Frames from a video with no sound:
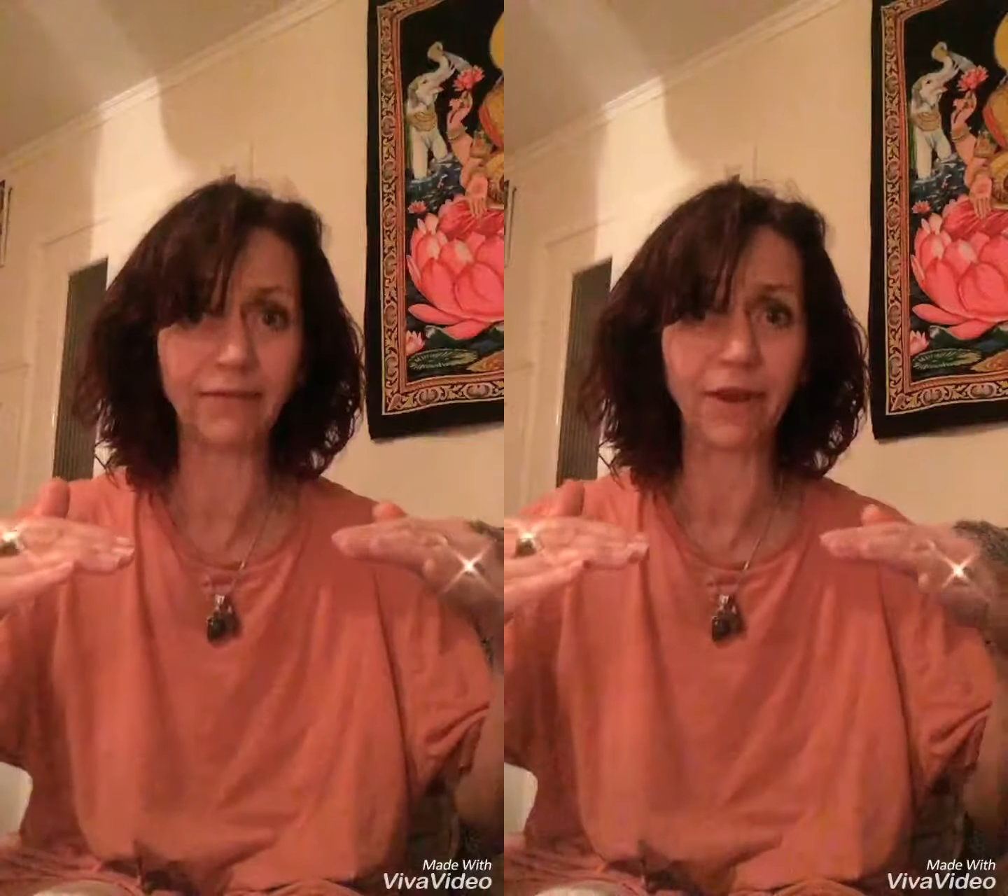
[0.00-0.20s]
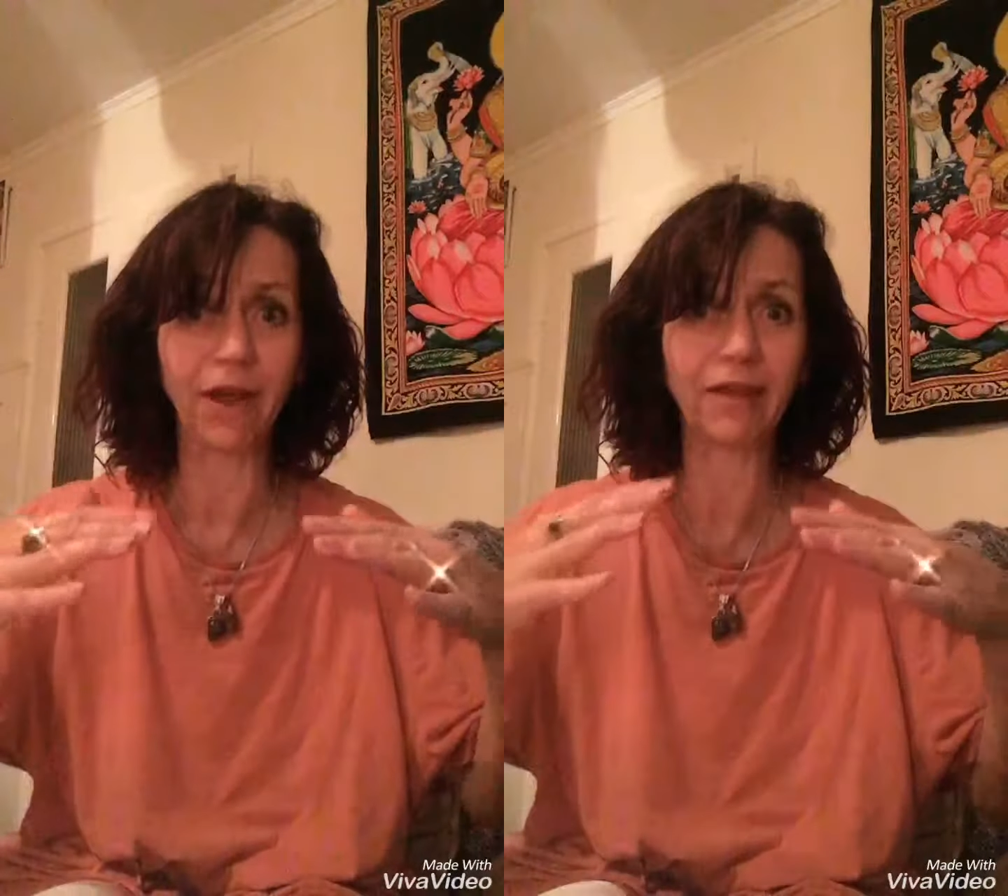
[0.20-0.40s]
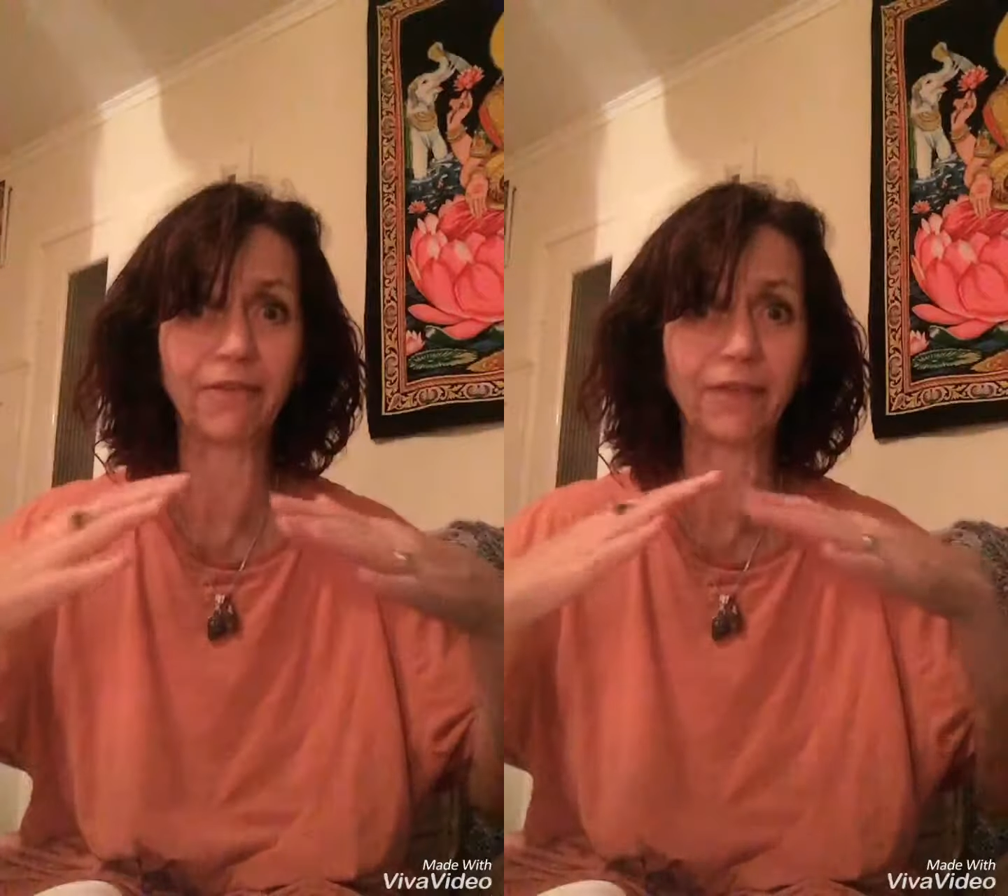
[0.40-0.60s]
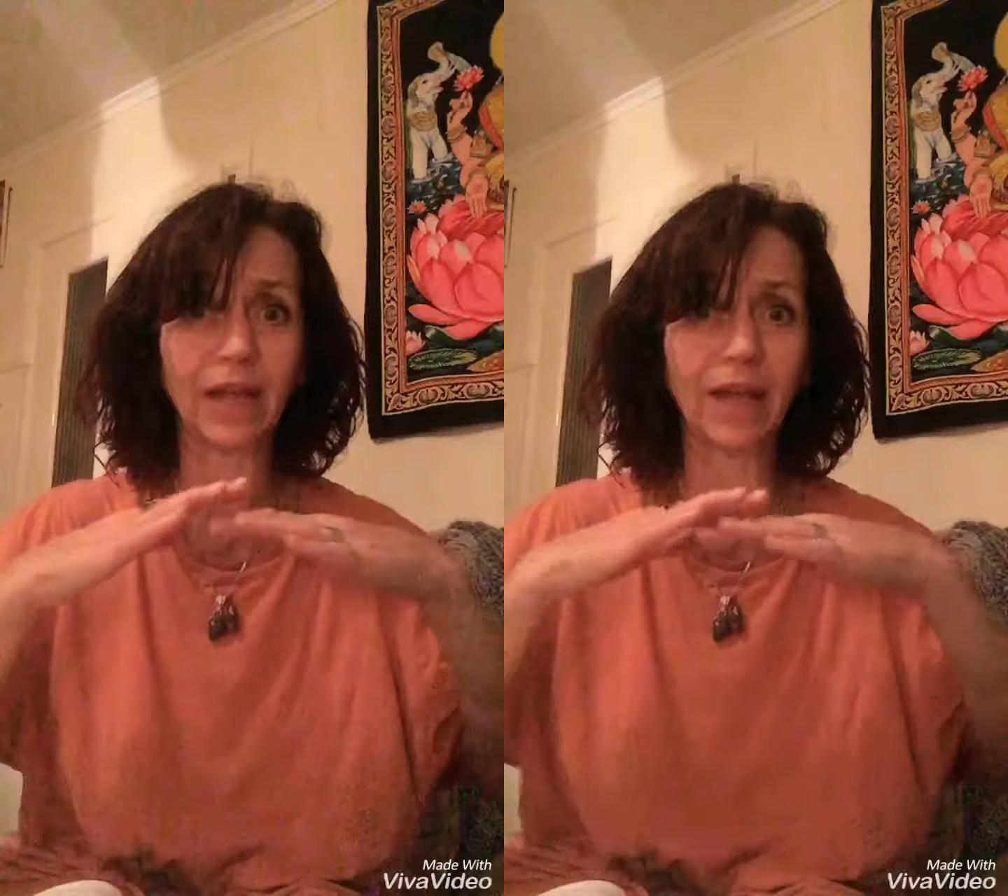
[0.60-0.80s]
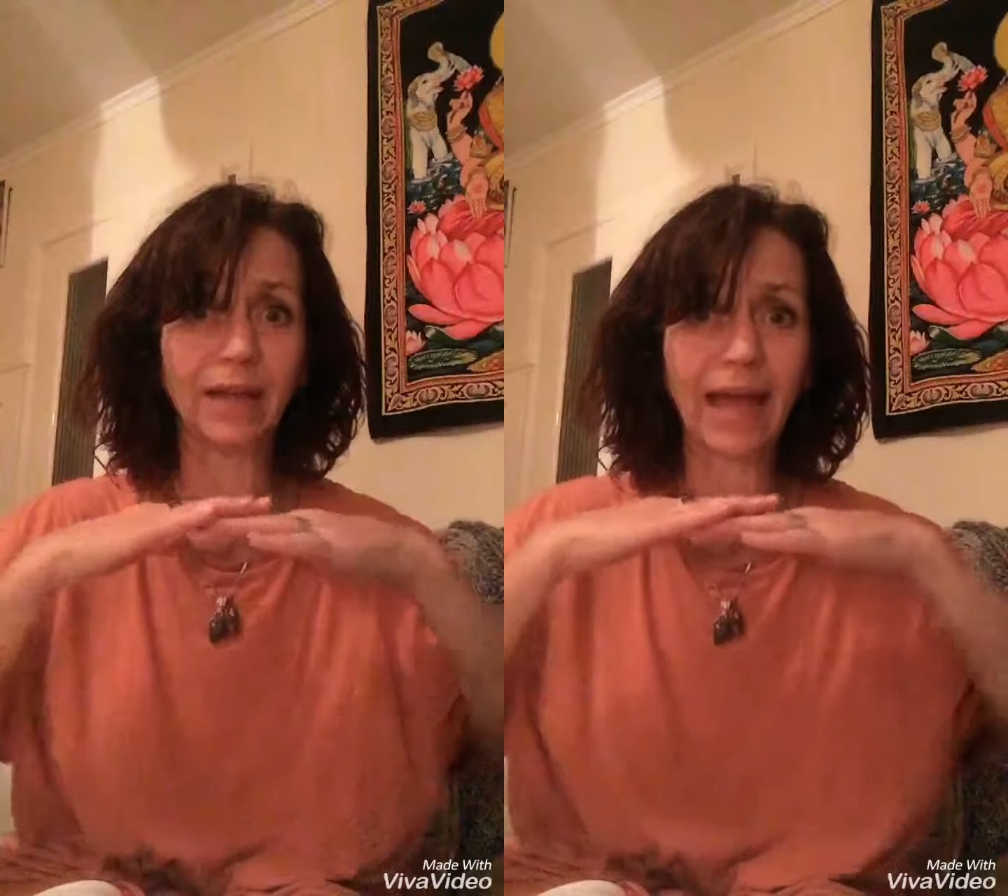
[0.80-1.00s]
of life
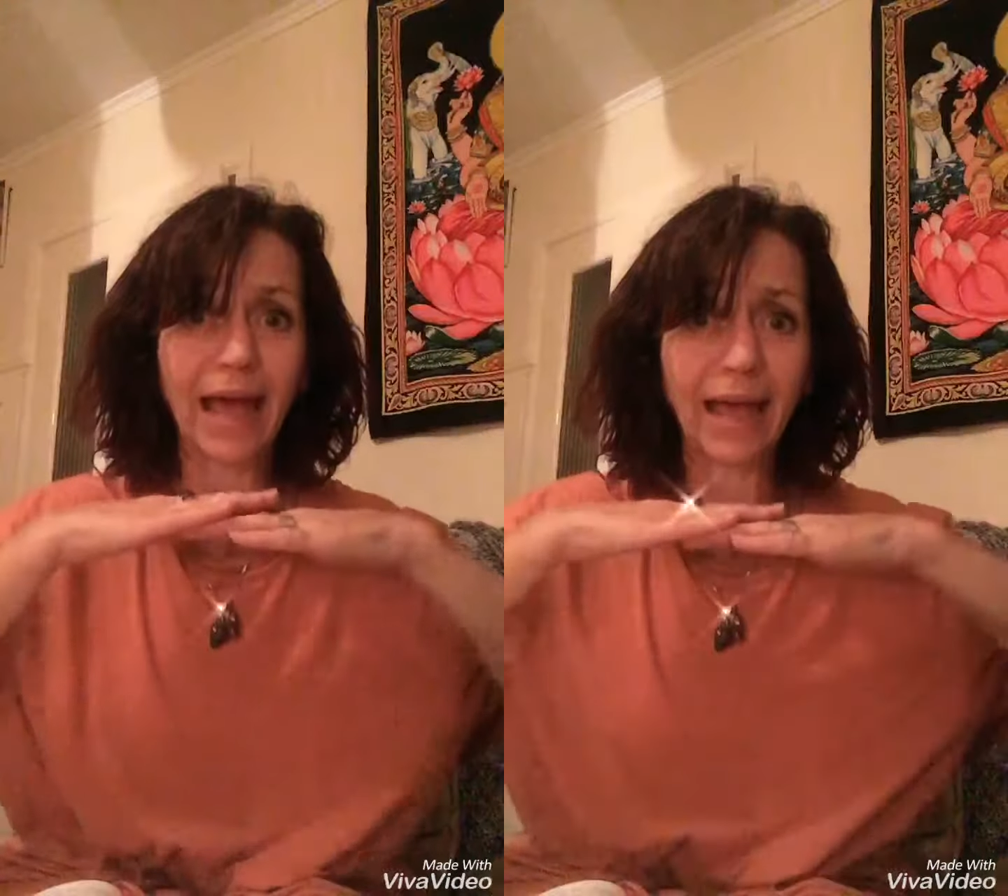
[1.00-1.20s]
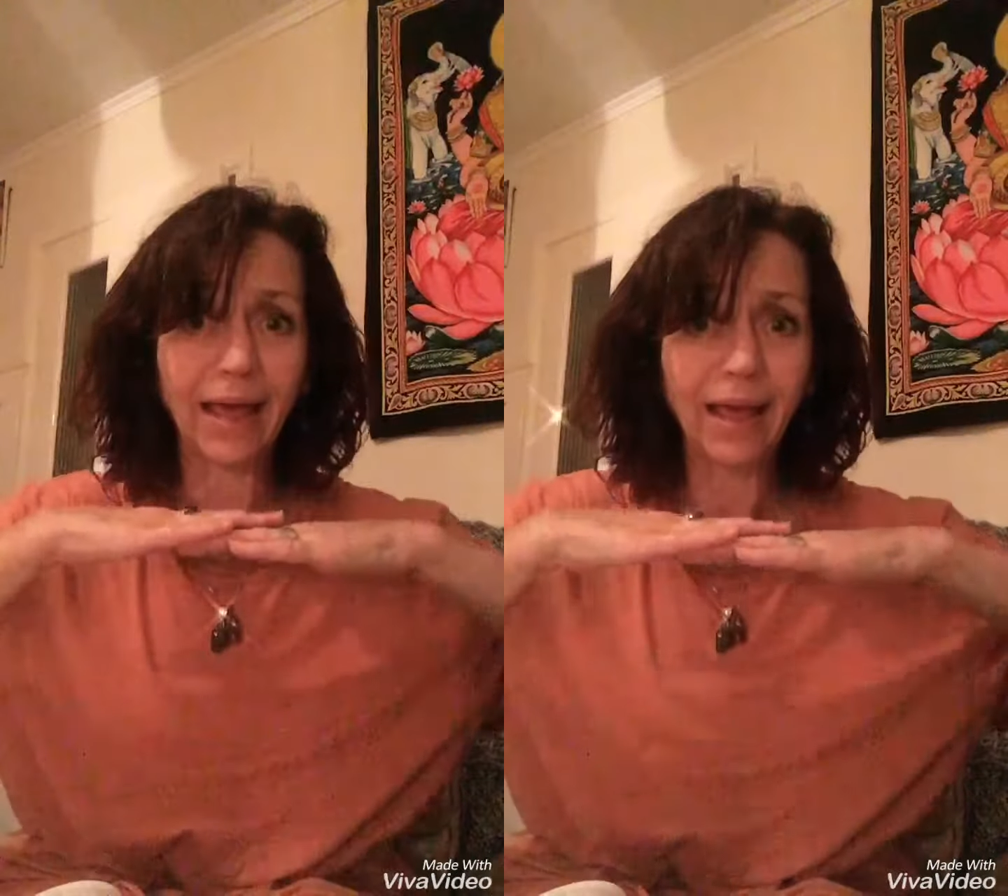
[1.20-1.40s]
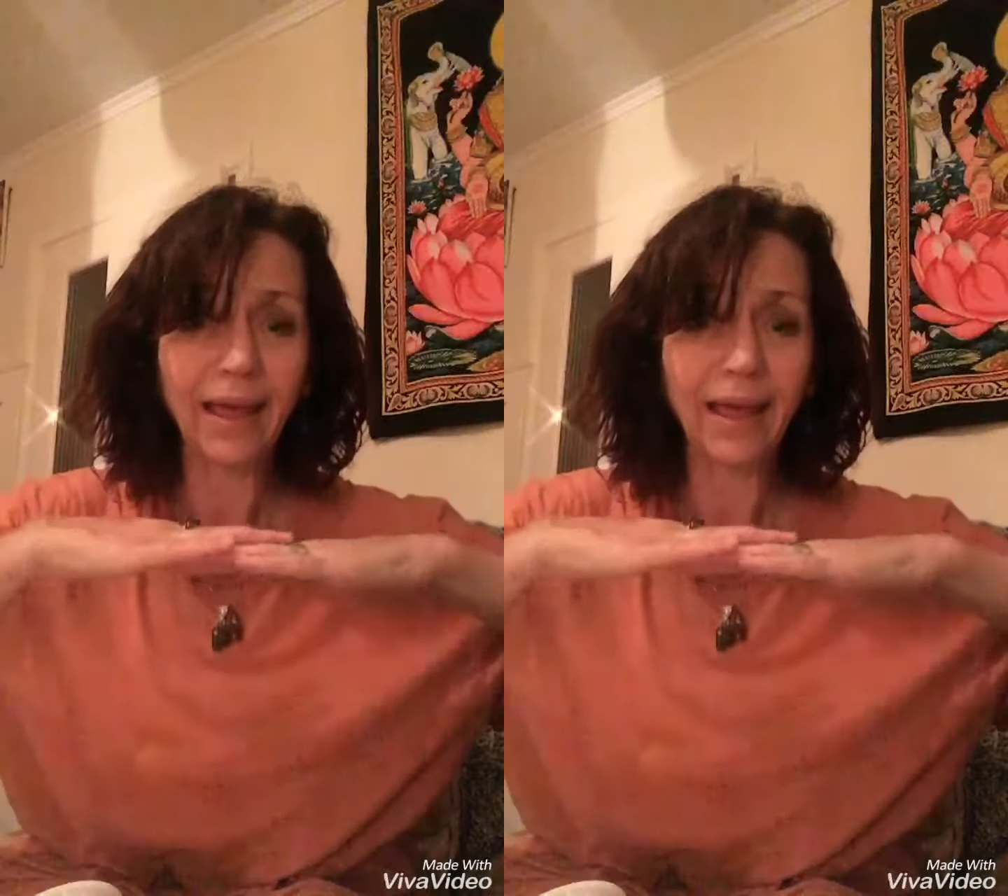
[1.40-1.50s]
and that